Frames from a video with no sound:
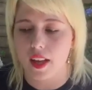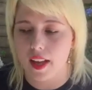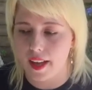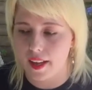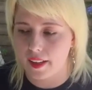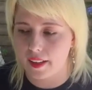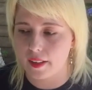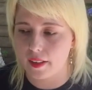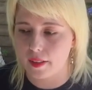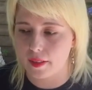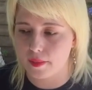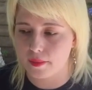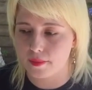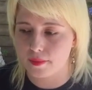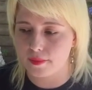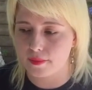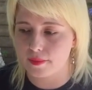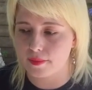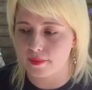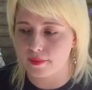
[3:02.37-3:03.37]
I
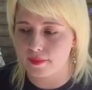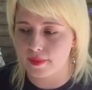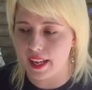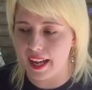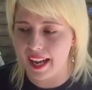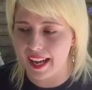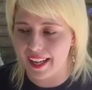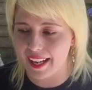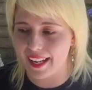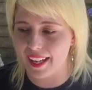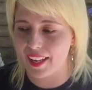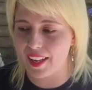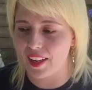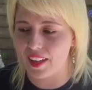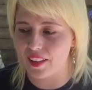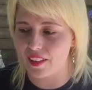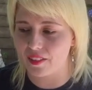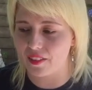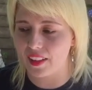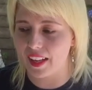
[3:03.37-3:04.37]

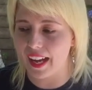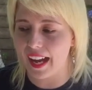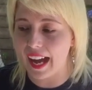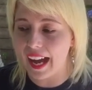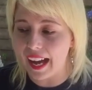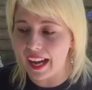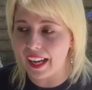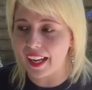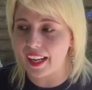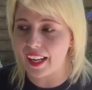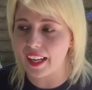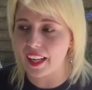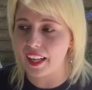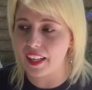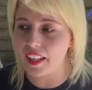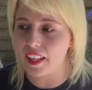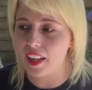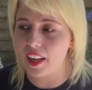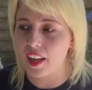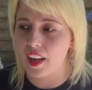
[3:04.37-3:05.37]
have
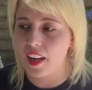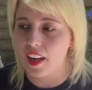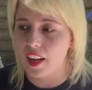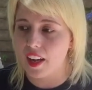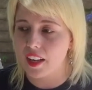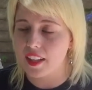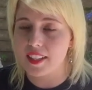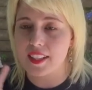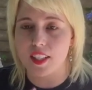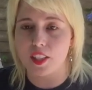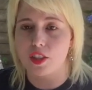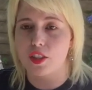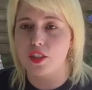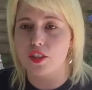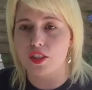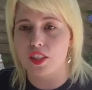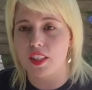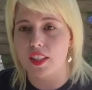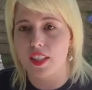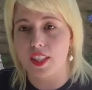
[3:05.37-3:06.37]
had
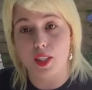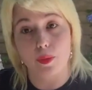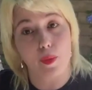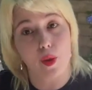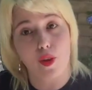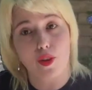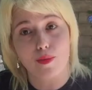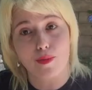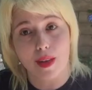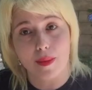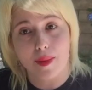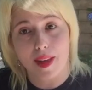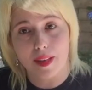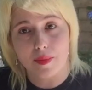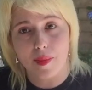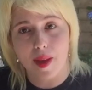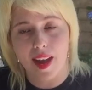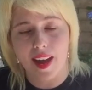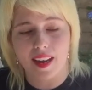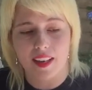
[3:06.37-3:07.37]
sunscreen explode in my
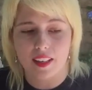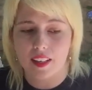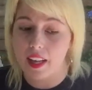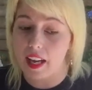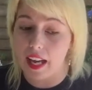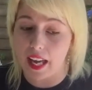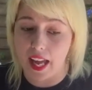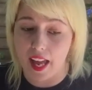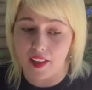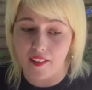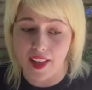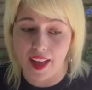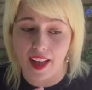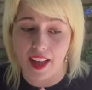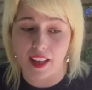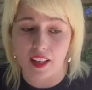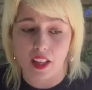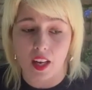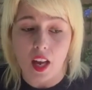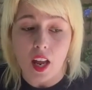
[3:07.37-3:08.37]
backpack. I have
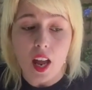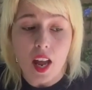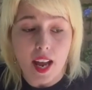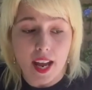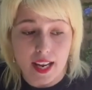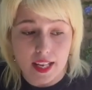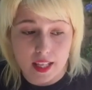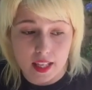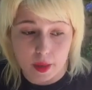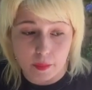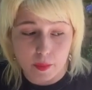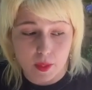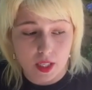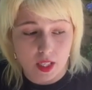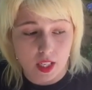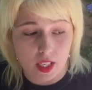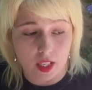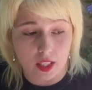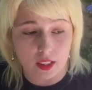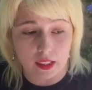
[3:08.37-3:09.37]
had a
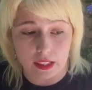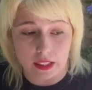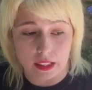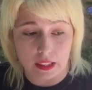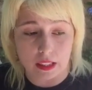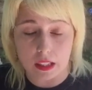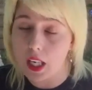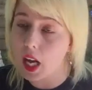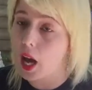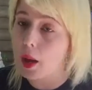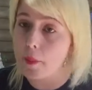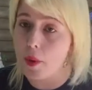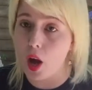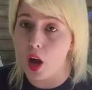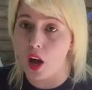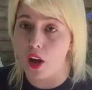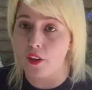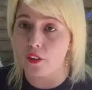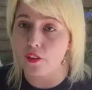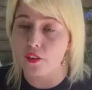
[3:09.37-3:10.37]
lipstick lid come
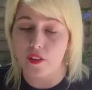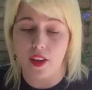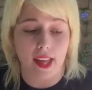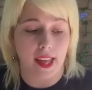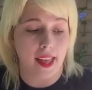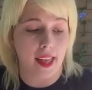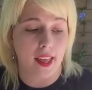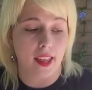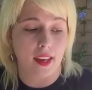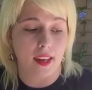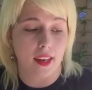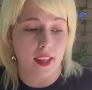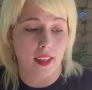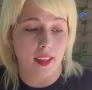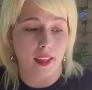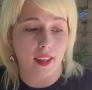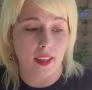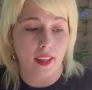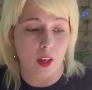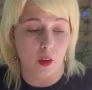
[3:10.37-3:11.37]
off and
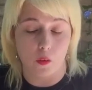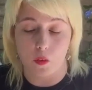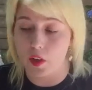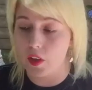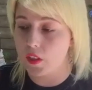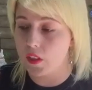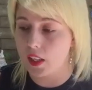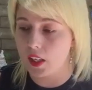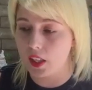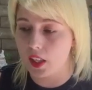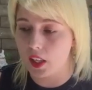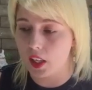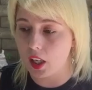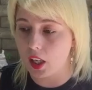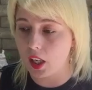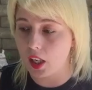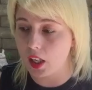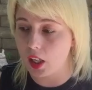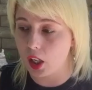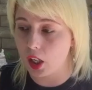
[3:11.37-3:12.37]
everything
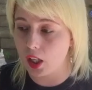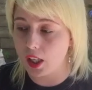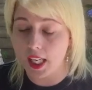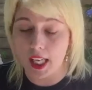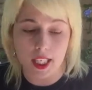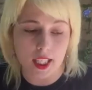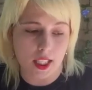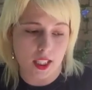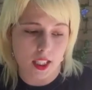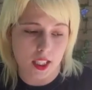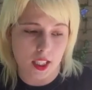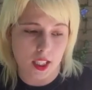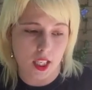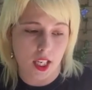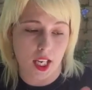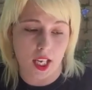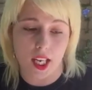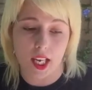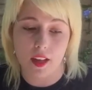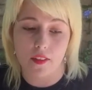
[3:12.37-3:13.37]
got all nasty.
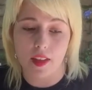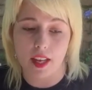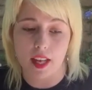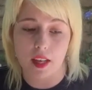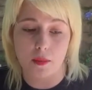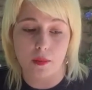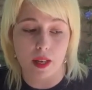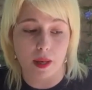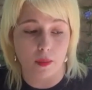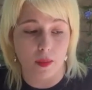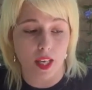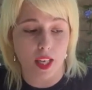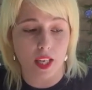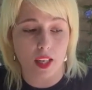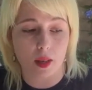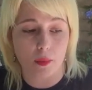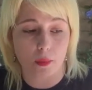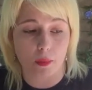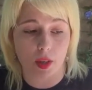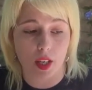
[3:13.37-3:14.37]
I have had my
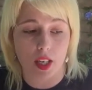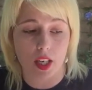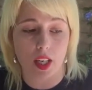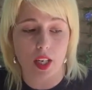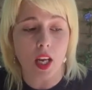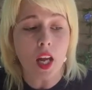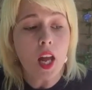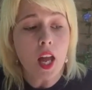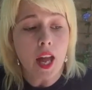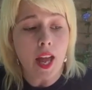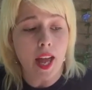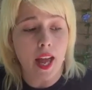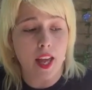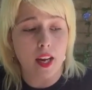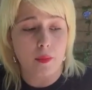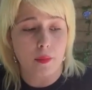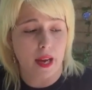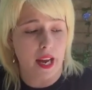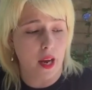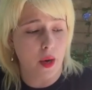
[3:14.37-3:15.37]
makeup break
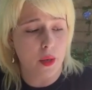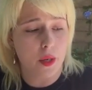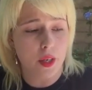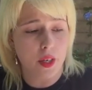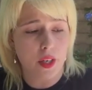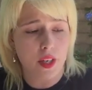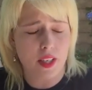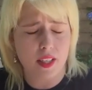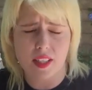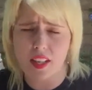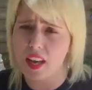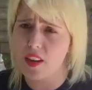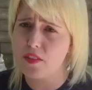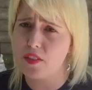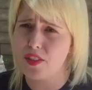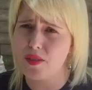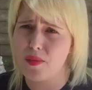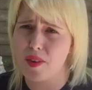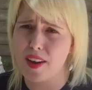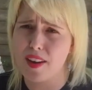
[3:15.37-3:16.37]
and powder is
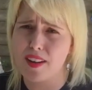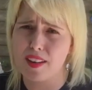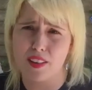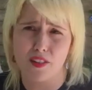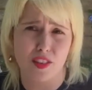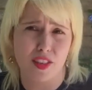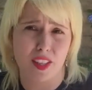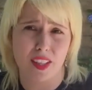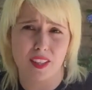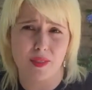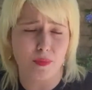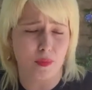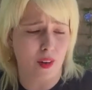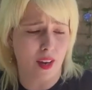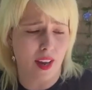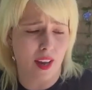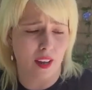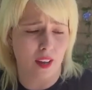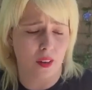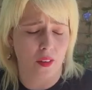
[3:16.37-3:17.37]
everywhere and everything's
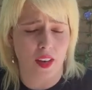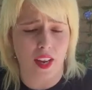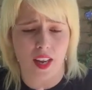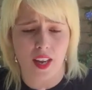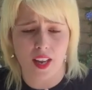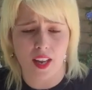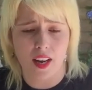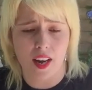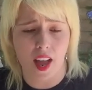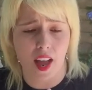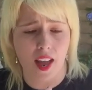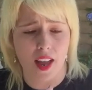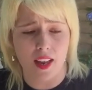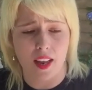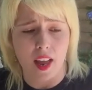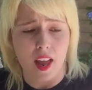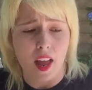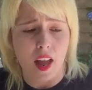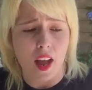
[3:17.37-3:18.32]
brown, and I